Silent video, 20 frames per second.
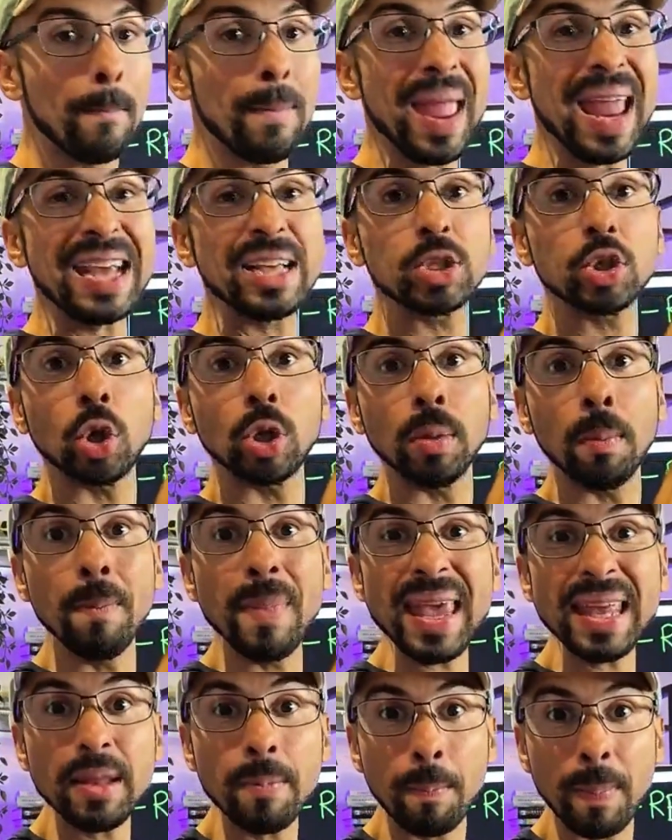based on
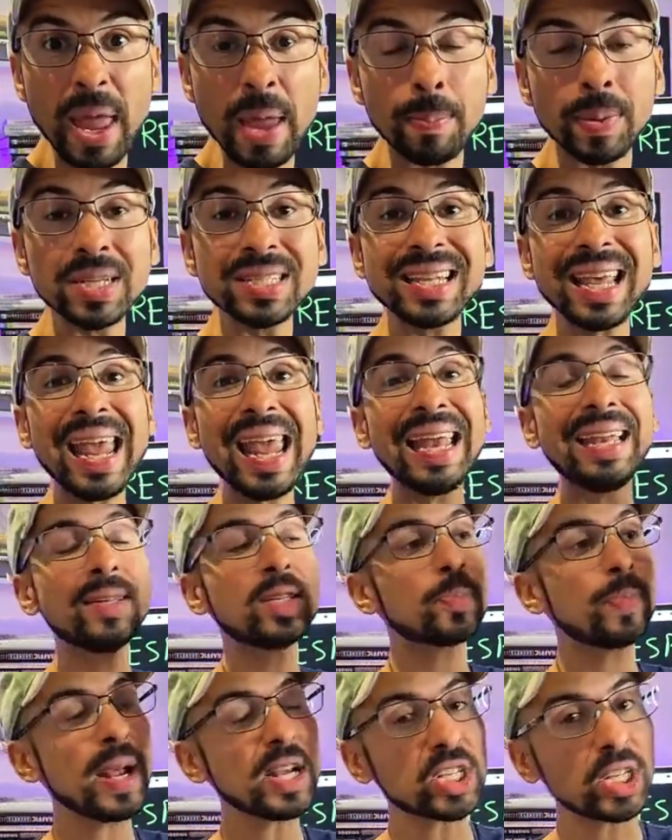many papers, and
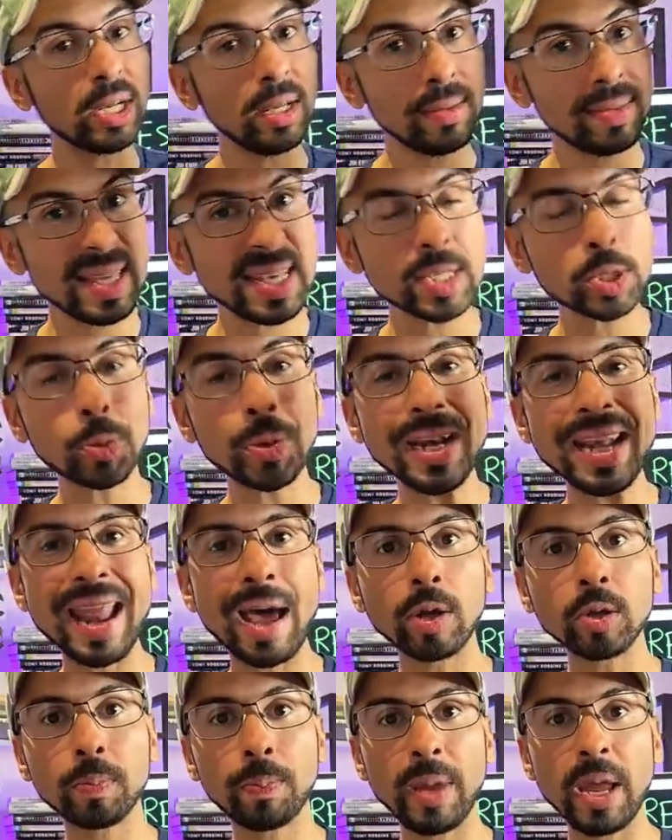especially this
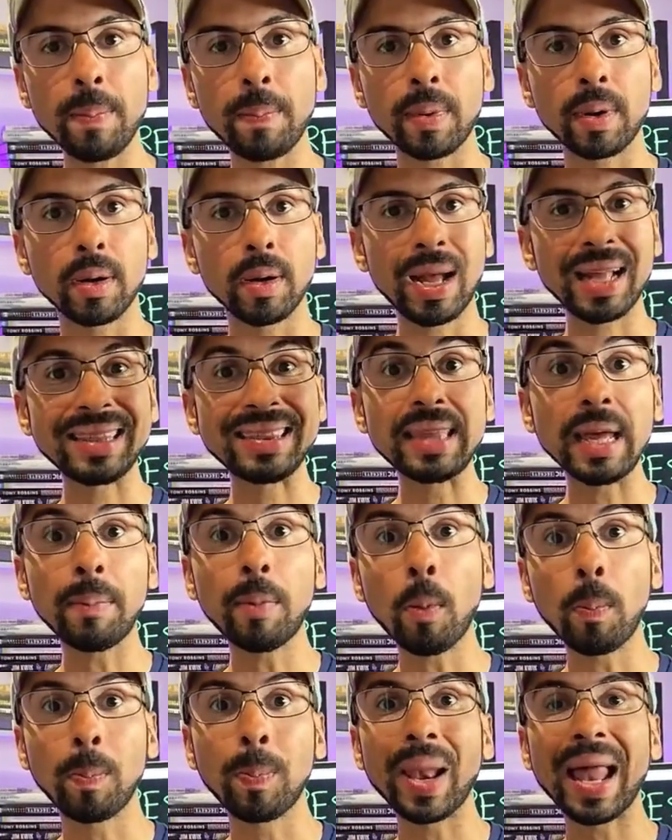renowned paper, a
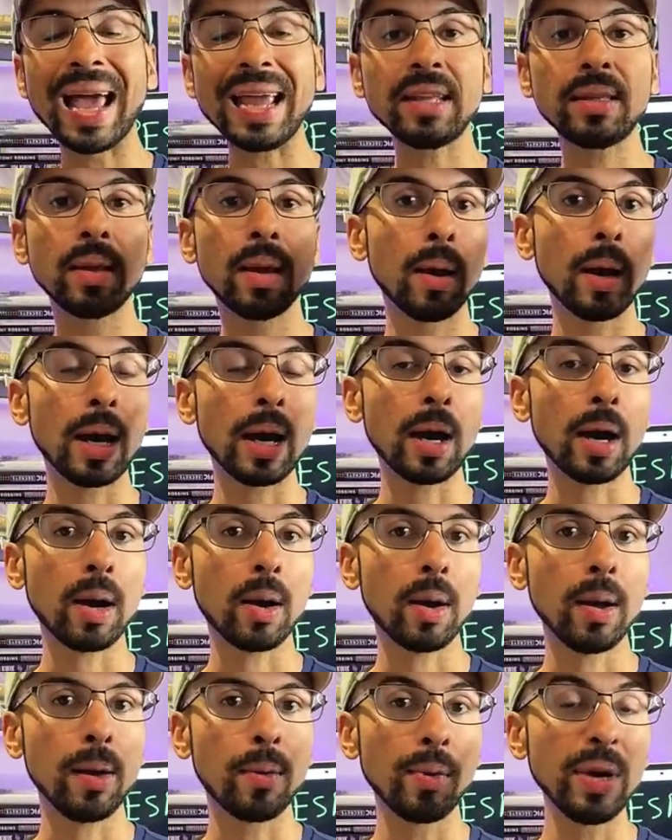double-blind
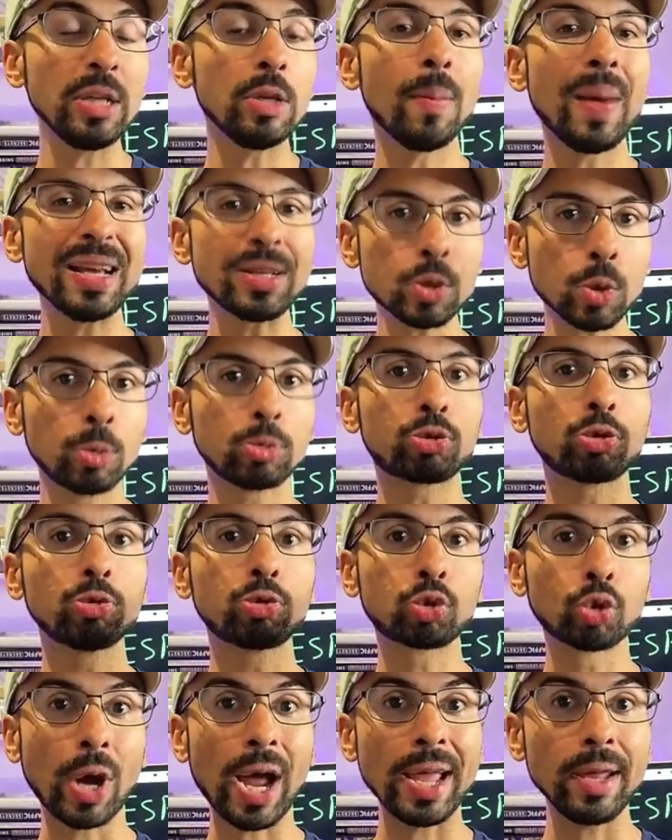randomized control
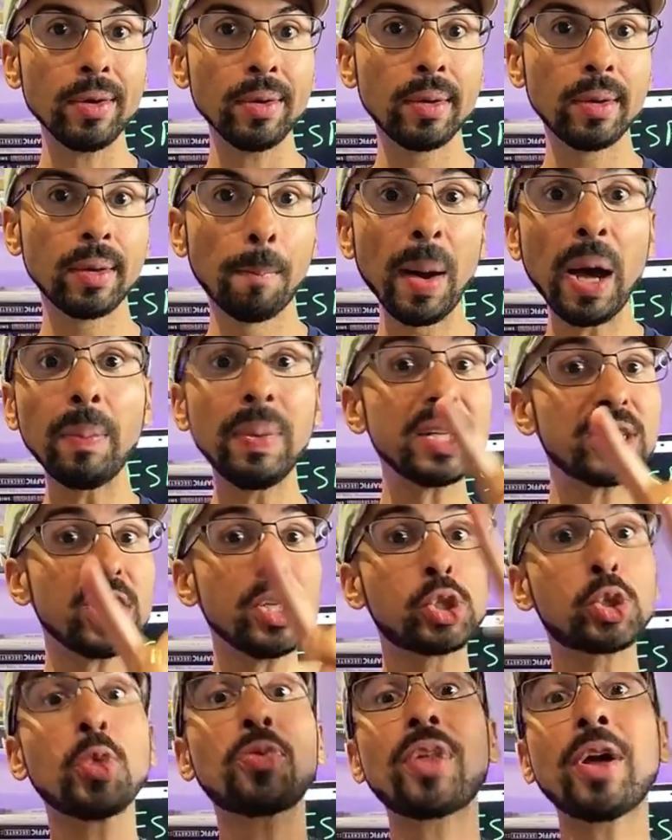trial, published
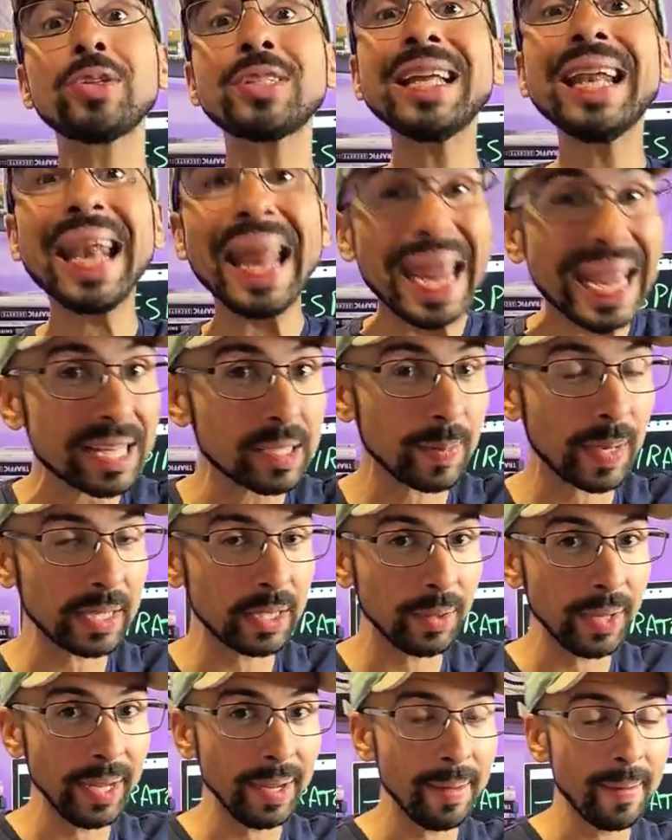in 2008, by
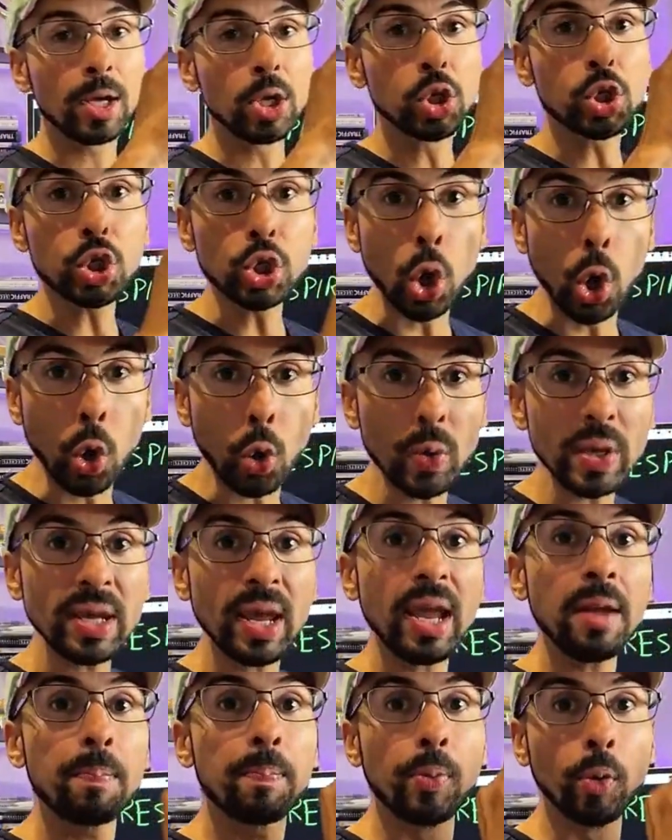the way,
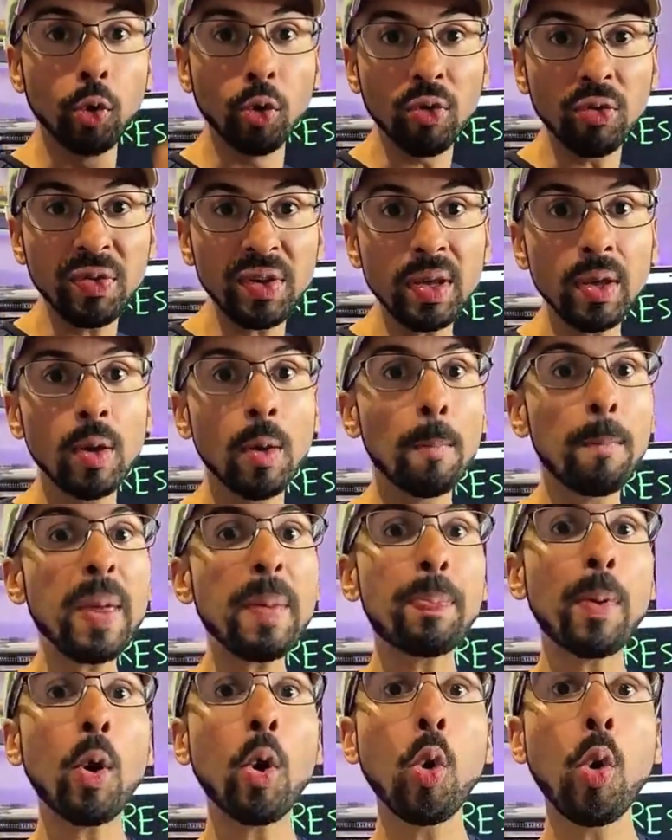showing and proving
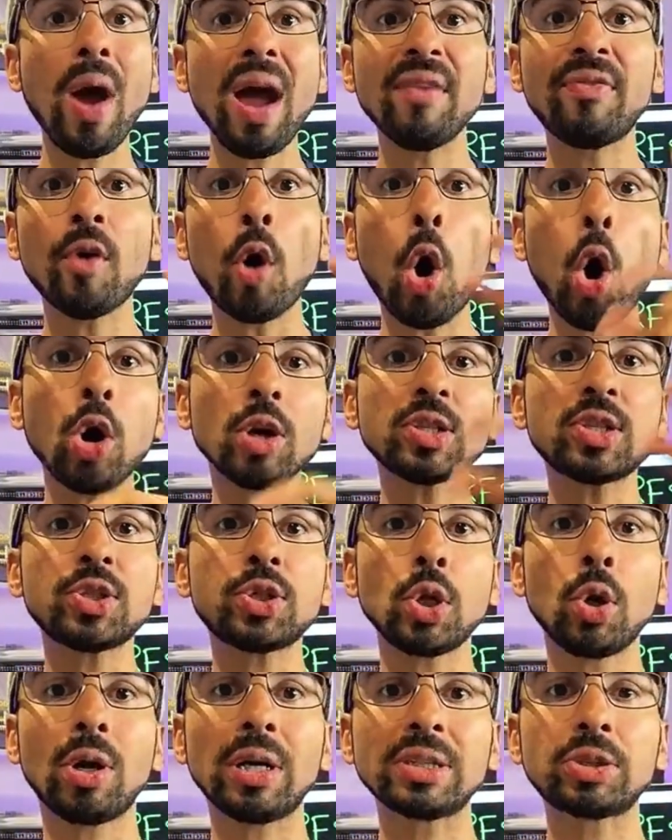people who have
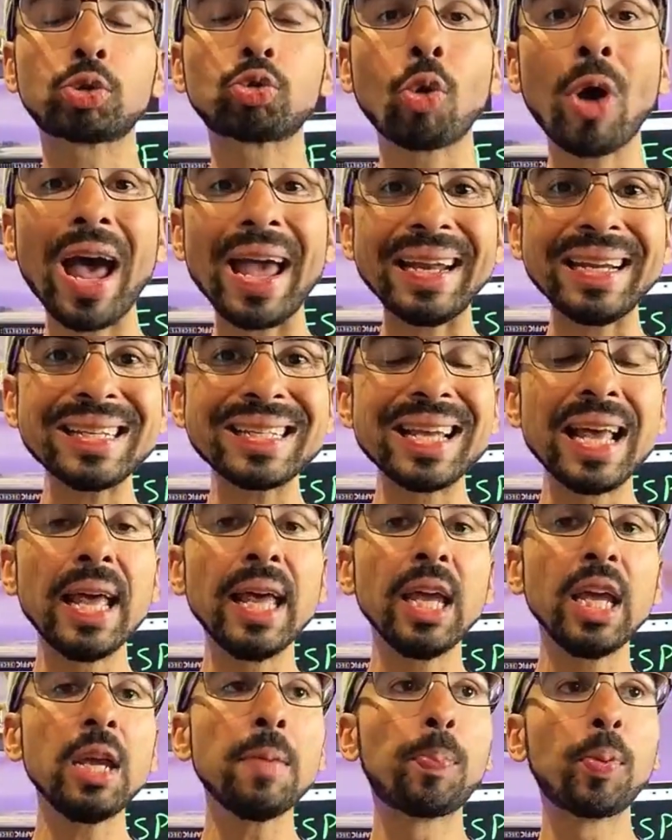osteoarthritis,
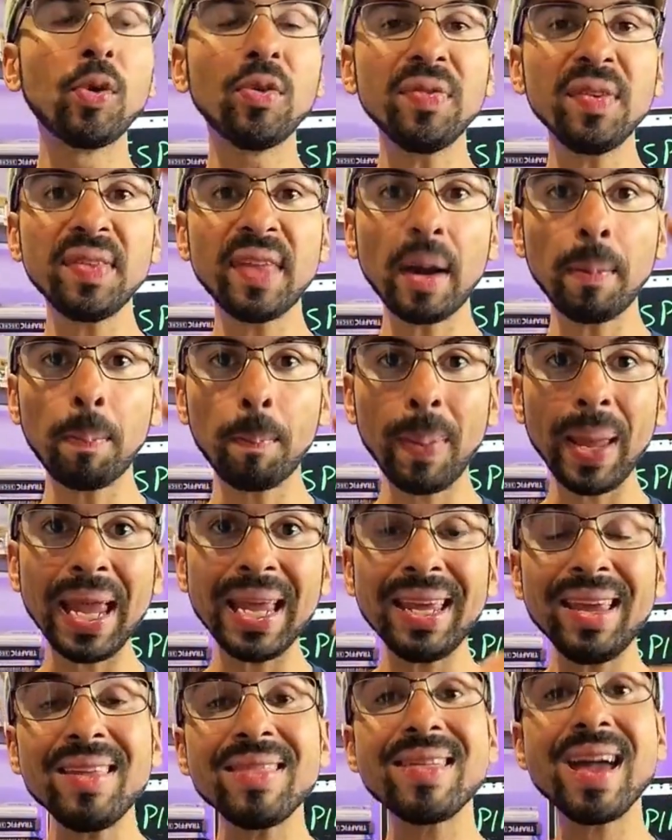improving their
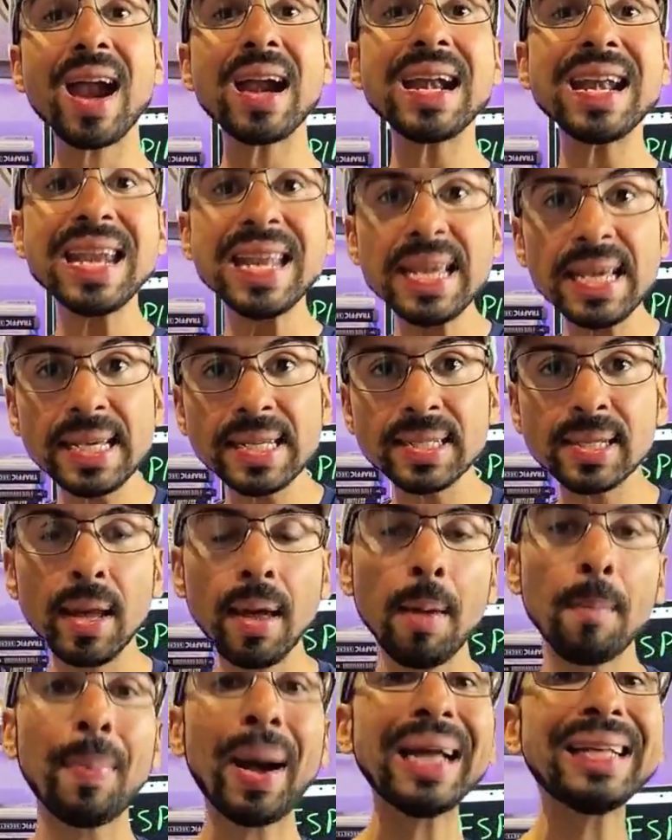pain in their knees
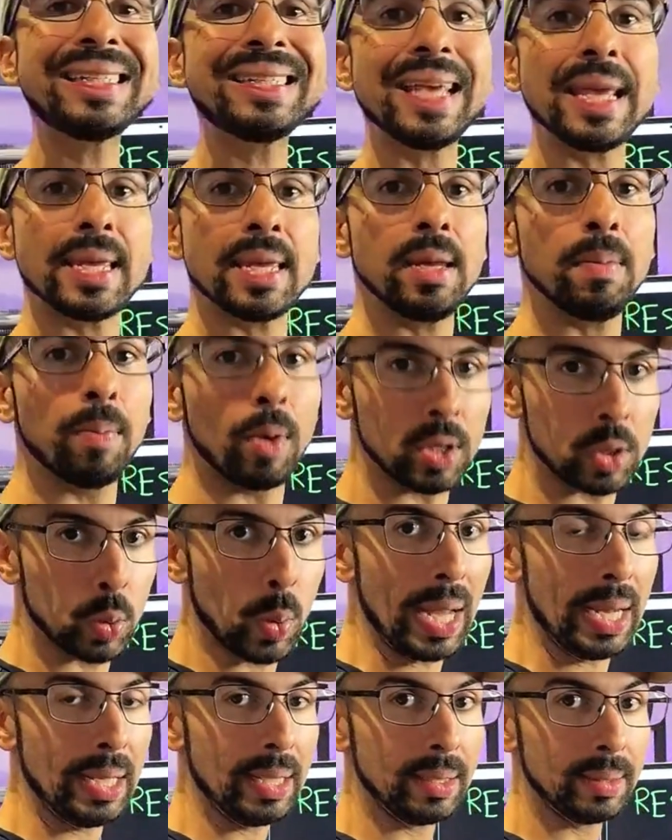by taking
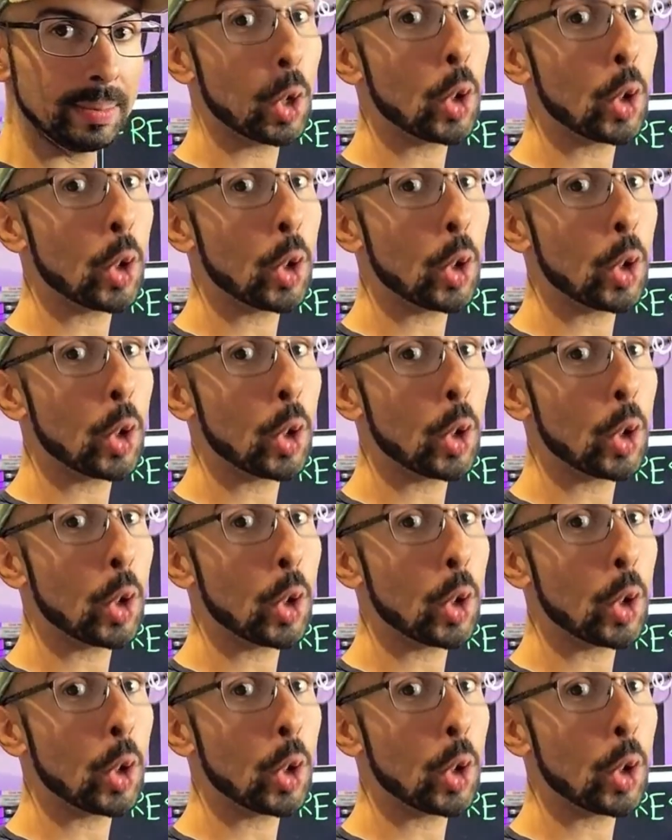Boswellia.